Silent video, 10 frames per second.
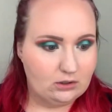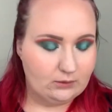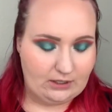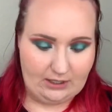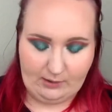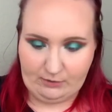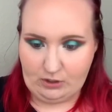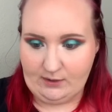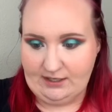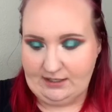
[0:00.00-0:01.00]
Okay, I'm gonna go
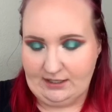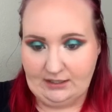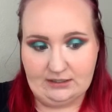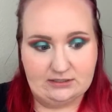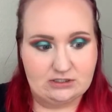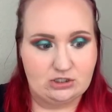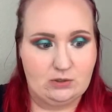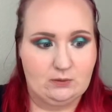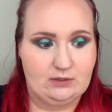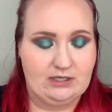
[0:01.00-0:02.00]
ahead and go
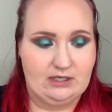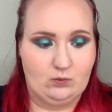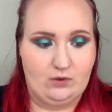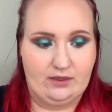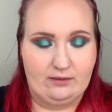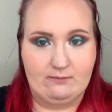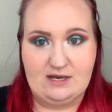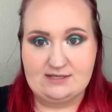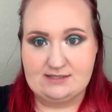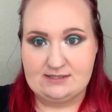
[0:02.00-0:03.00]
on with
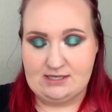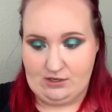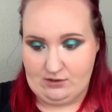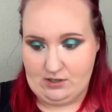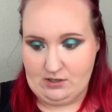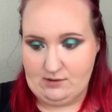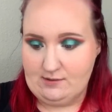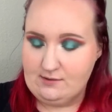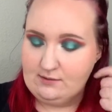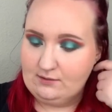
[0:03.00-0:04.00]
mascara
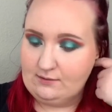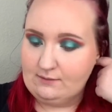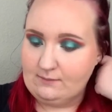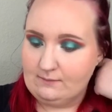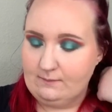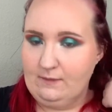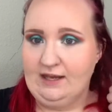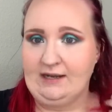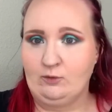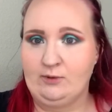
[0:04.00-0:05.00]

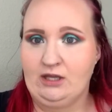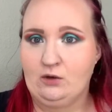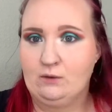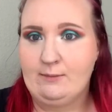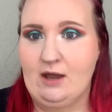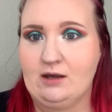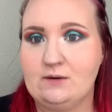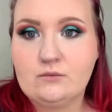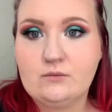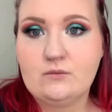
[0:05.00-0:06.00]
and I will be right back.
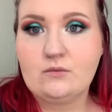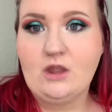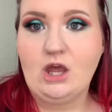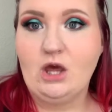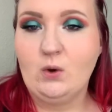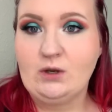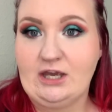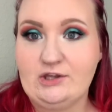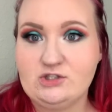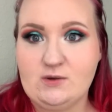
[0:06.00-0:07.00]

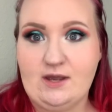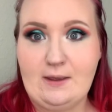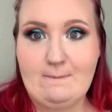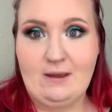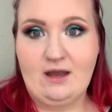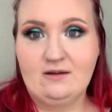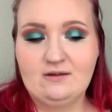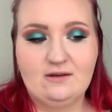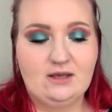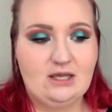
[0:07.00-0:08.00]
Okay, so I am
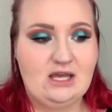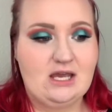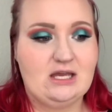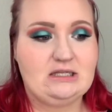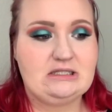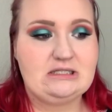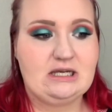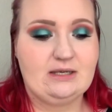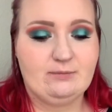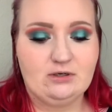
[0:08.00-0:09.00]
back and
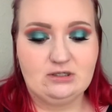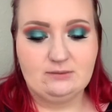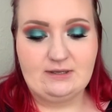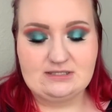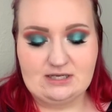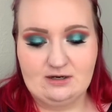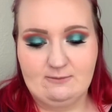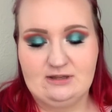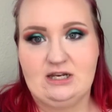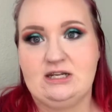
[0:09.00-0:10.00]
I put on mascara,
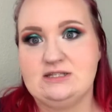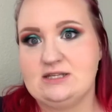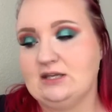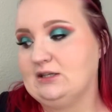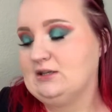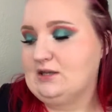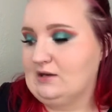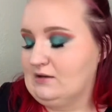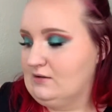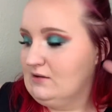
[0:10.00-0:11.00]
but then I decided that